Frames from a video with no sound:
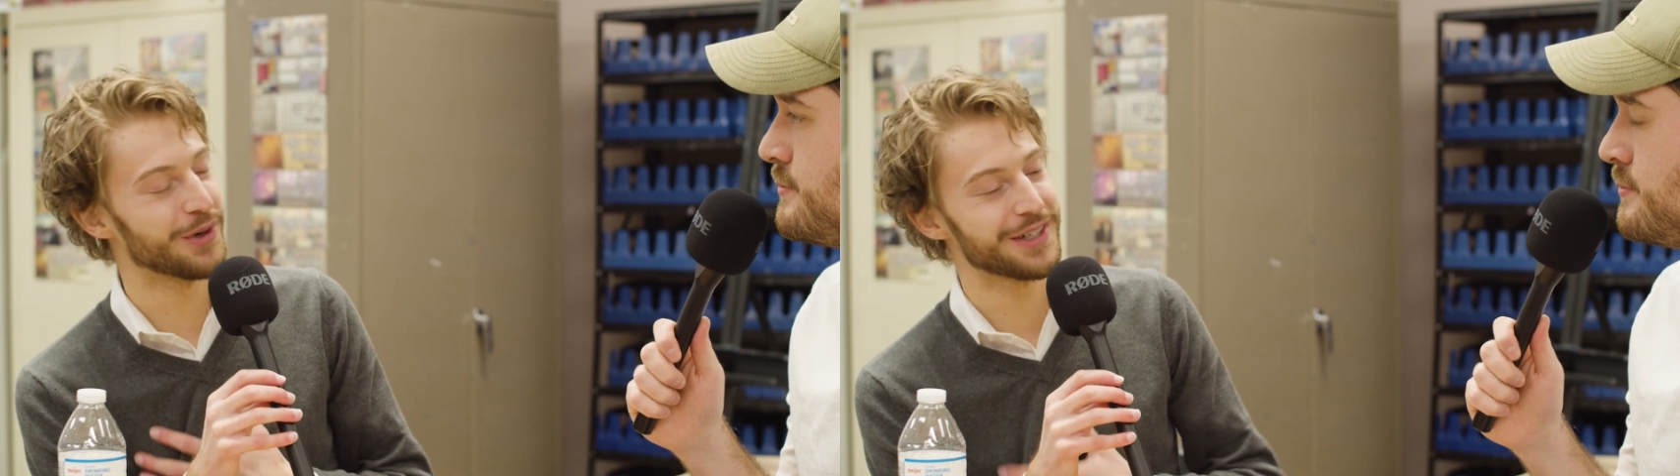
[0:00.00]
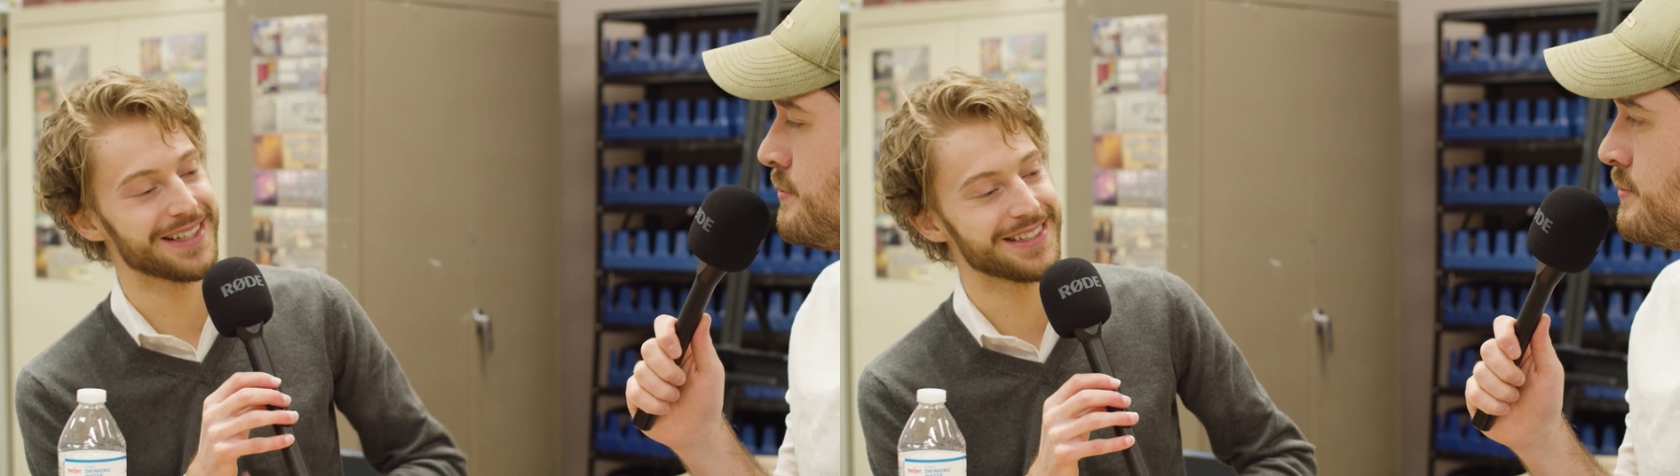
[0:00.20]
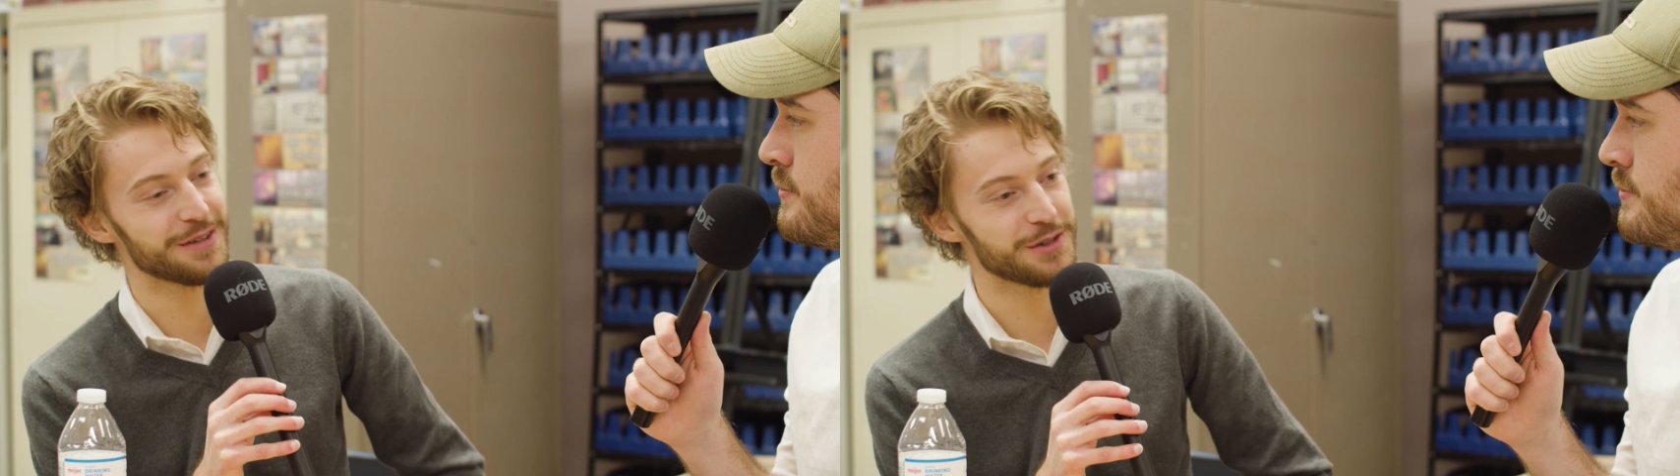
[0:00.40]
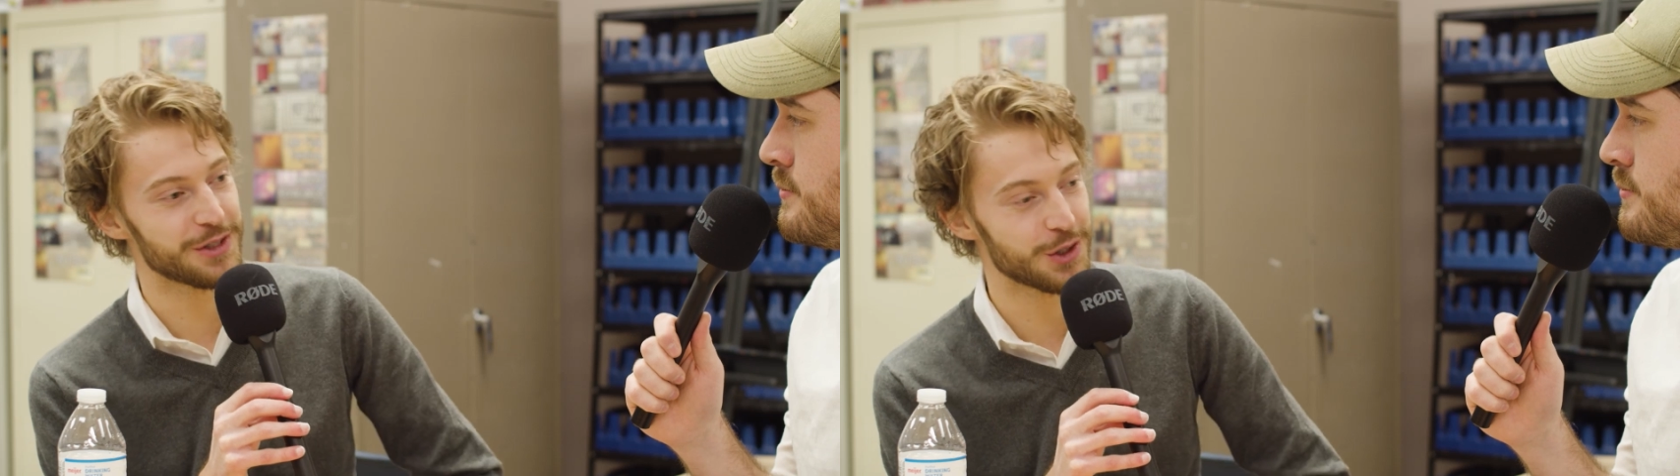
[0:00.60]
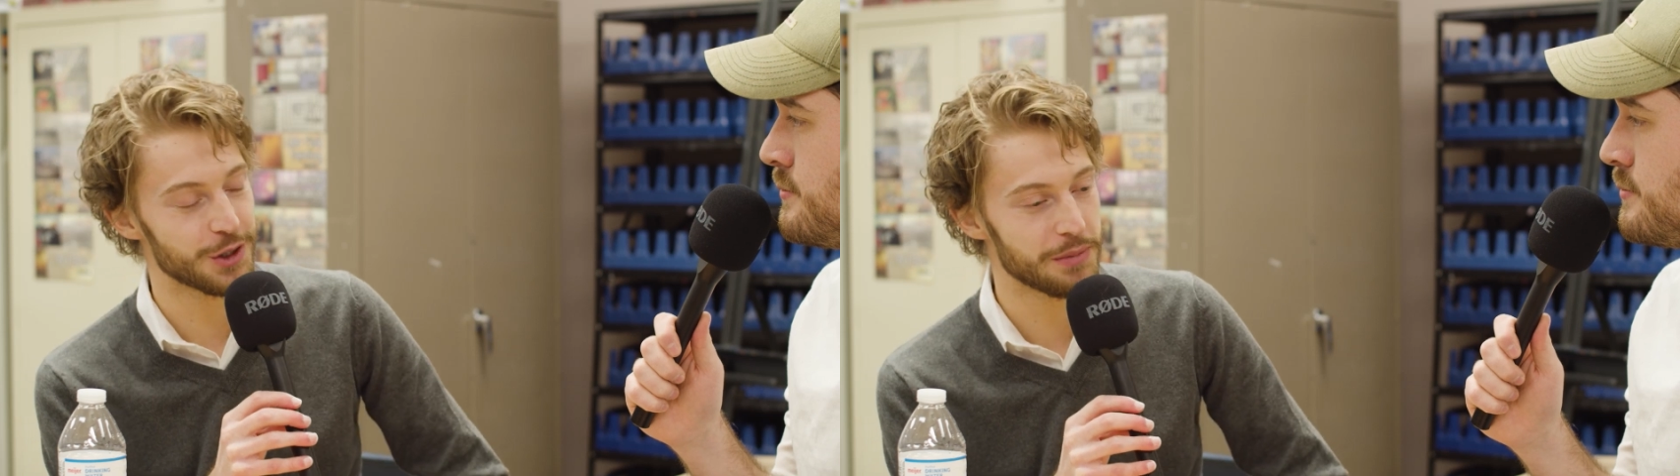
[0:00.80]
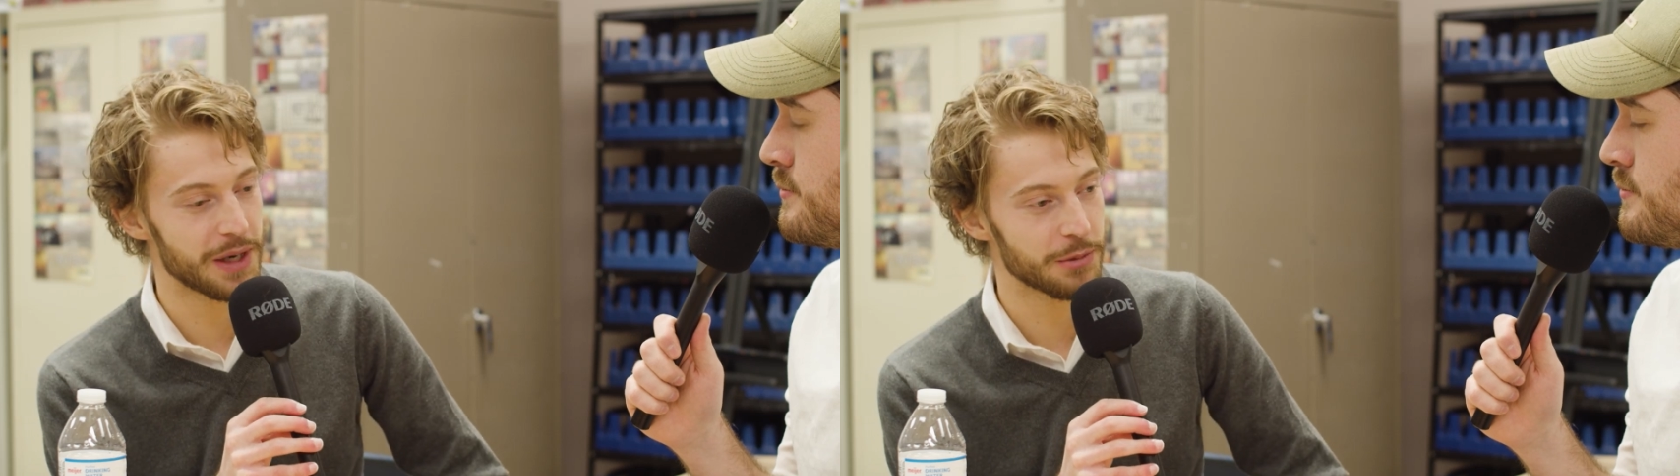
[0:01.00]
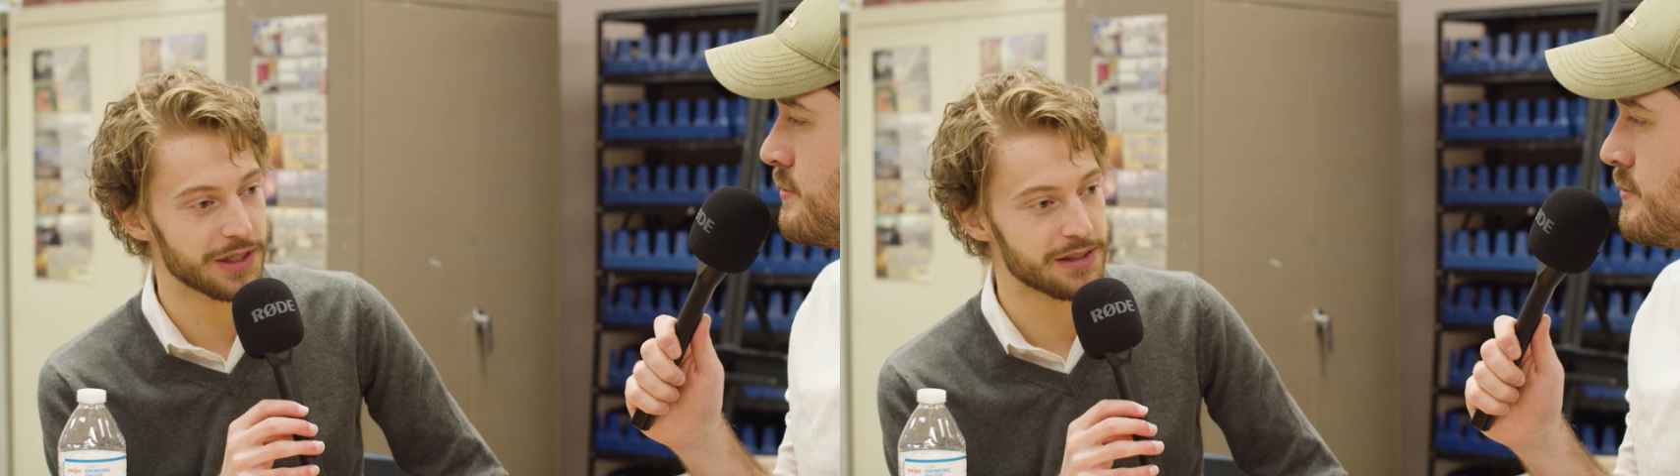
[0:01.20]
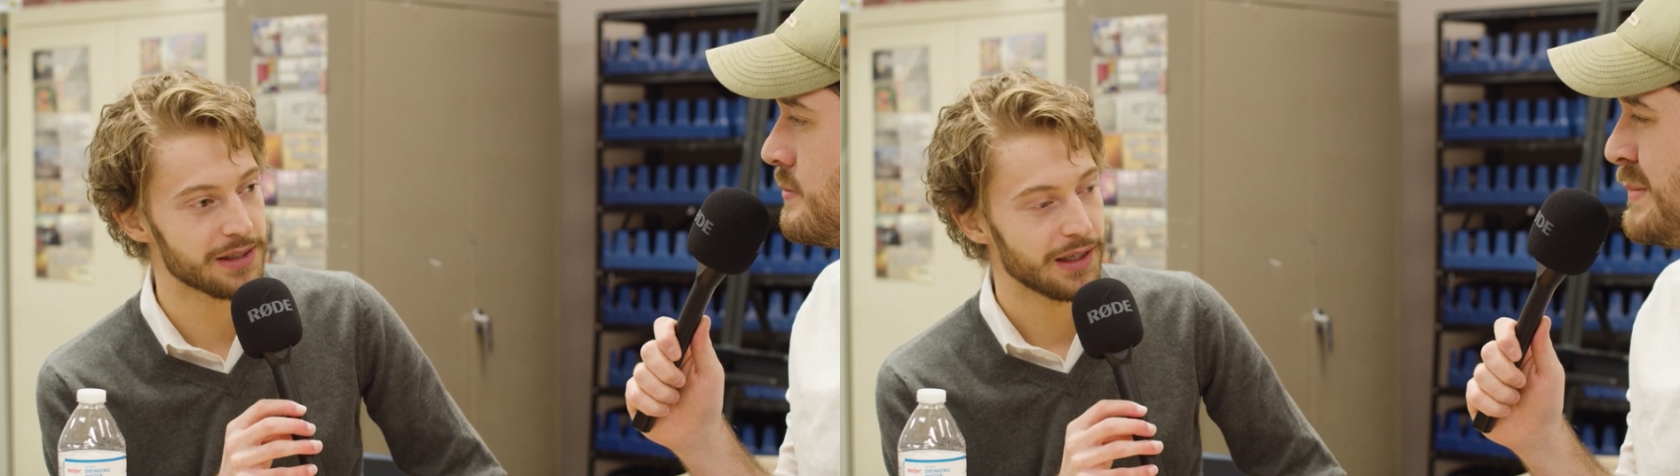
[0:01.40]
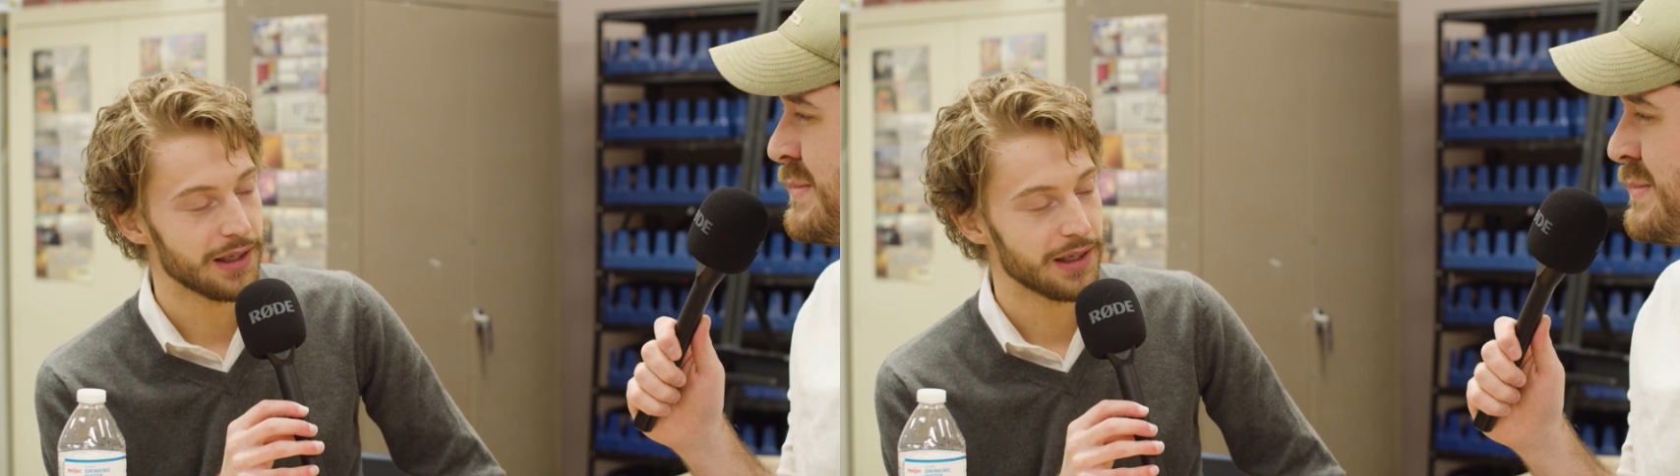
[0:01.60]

watch that stuff because it's good memories.